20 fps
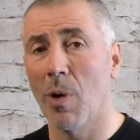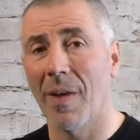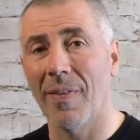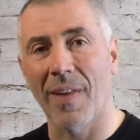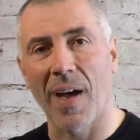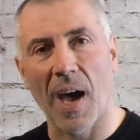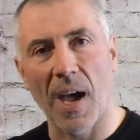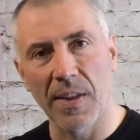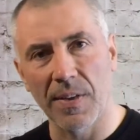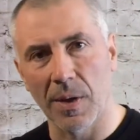
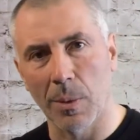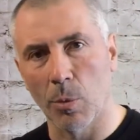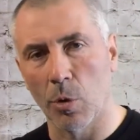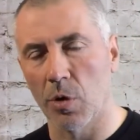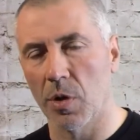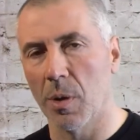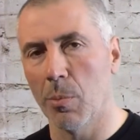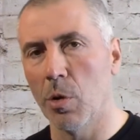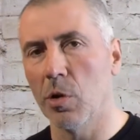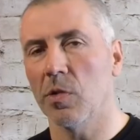one item,
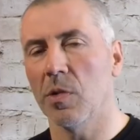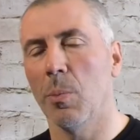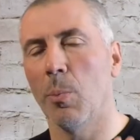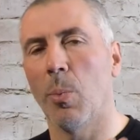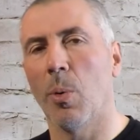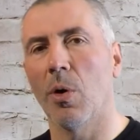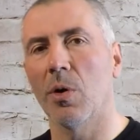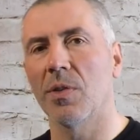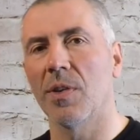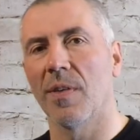or the most
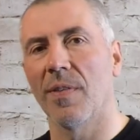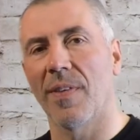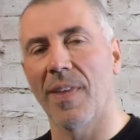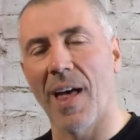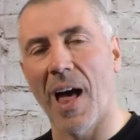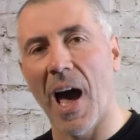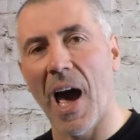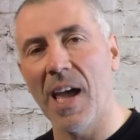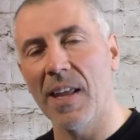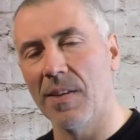important
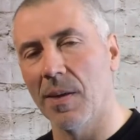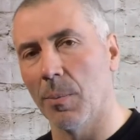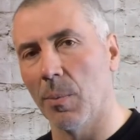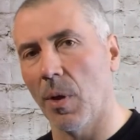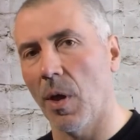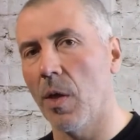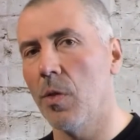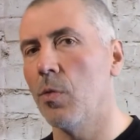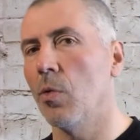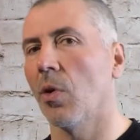item
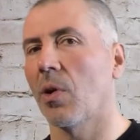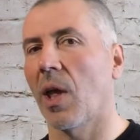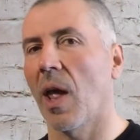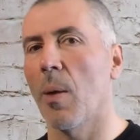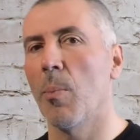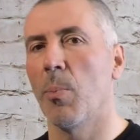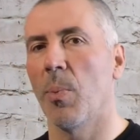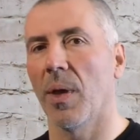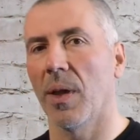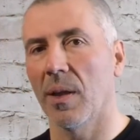in your
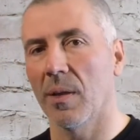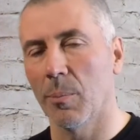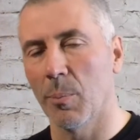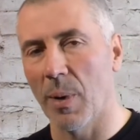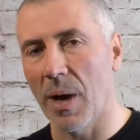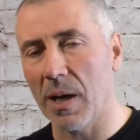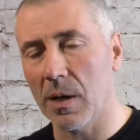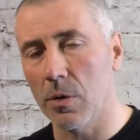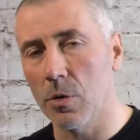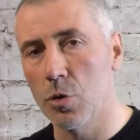camping
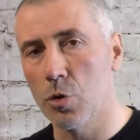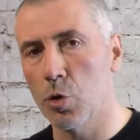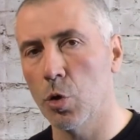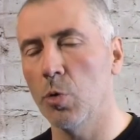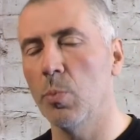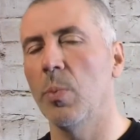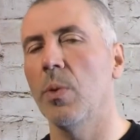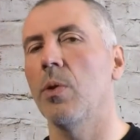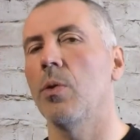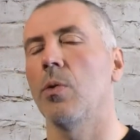bag,
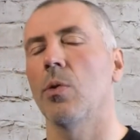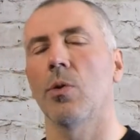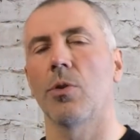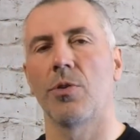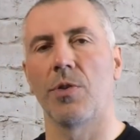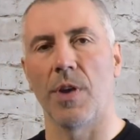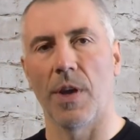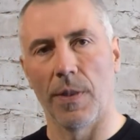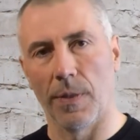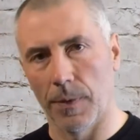should be your
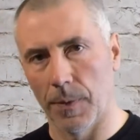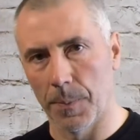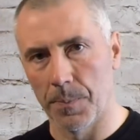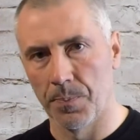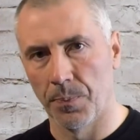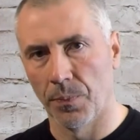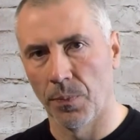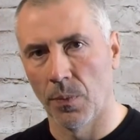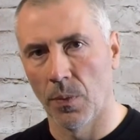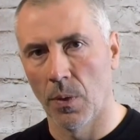tent.
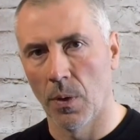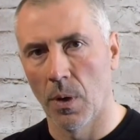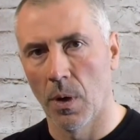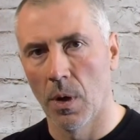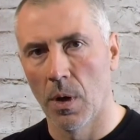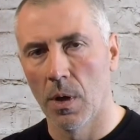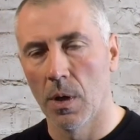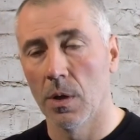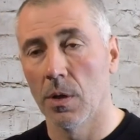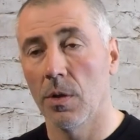
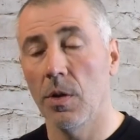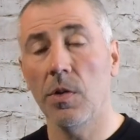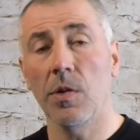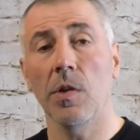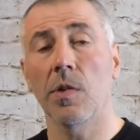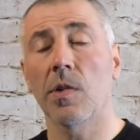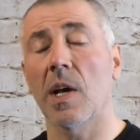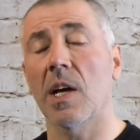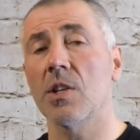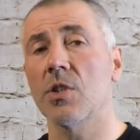This
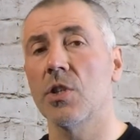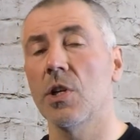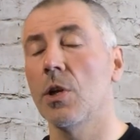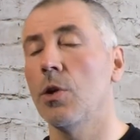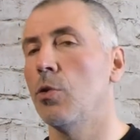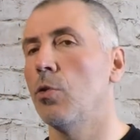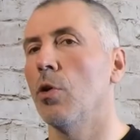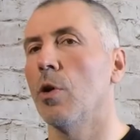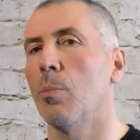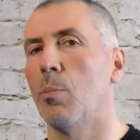is
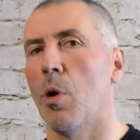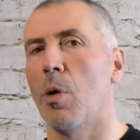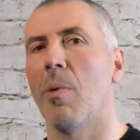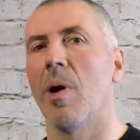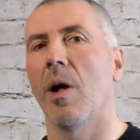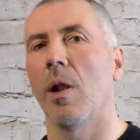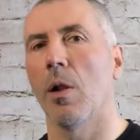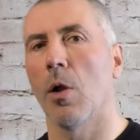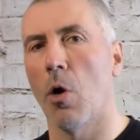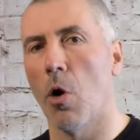actually your
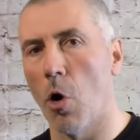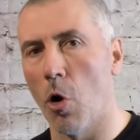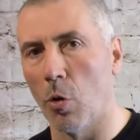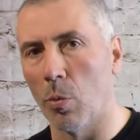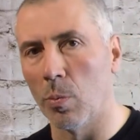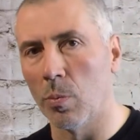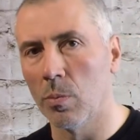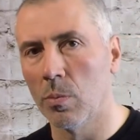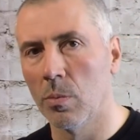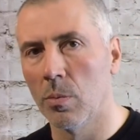mobile
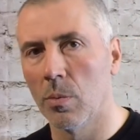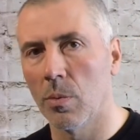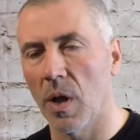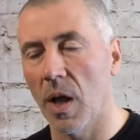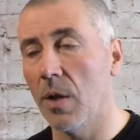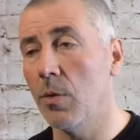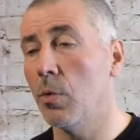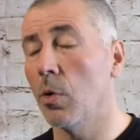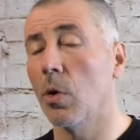home, and